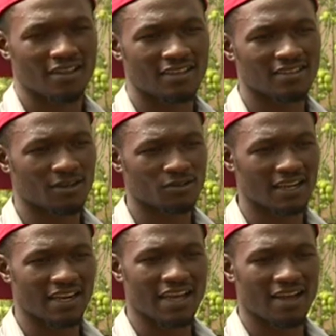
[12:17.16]
its
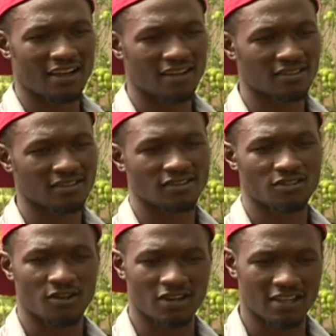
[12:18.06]
outer layer
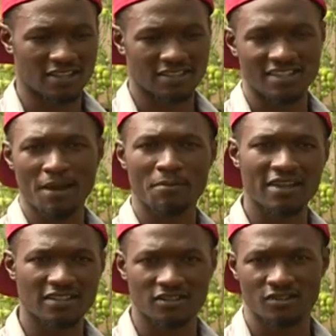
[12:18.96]
or it's
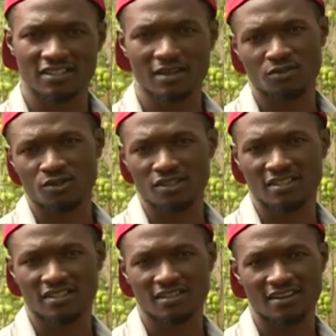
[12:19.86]
damaged or some
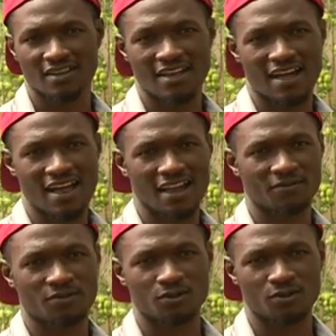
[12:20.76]
sort. I'll
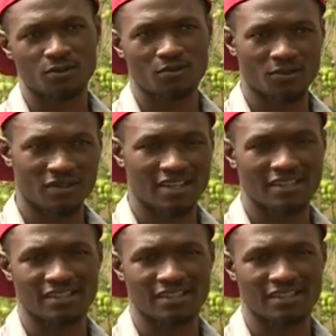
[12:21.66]
have to put that